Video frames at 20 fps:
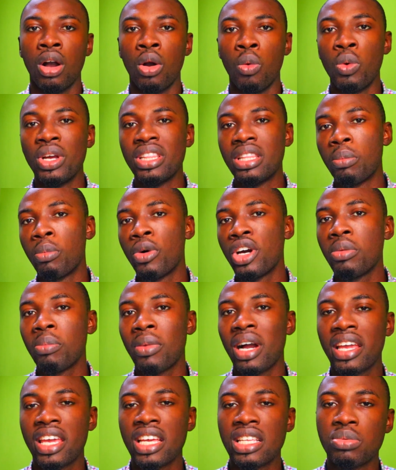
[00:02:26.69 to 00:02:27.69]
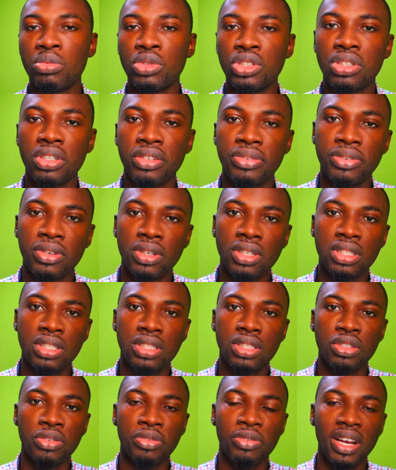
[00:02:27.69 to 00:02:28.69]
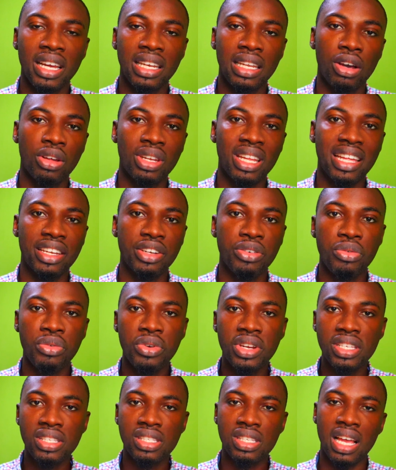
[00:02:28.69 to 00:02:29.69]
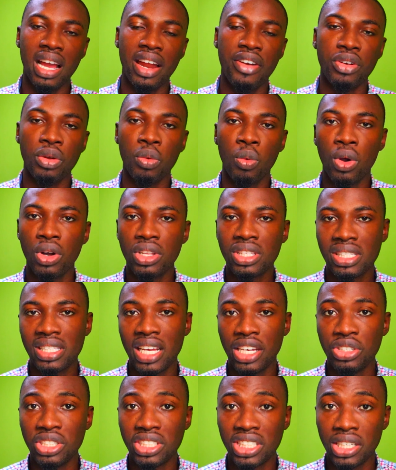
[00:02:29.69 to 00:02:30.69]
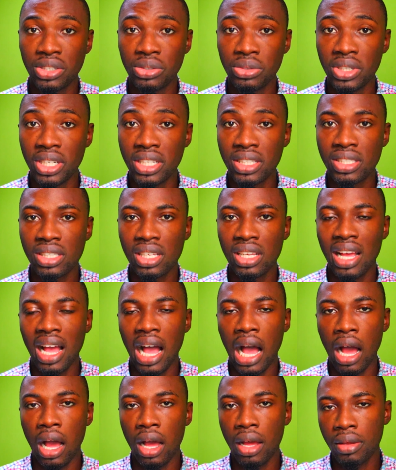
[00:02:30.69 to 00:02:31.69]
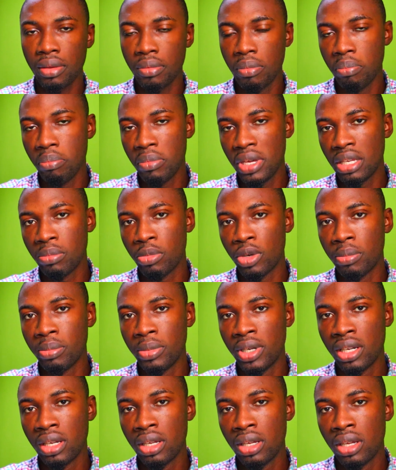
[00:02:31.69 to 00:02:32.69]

With the money market mutual funds, you find out that the risk and rewards that you generate are minimum.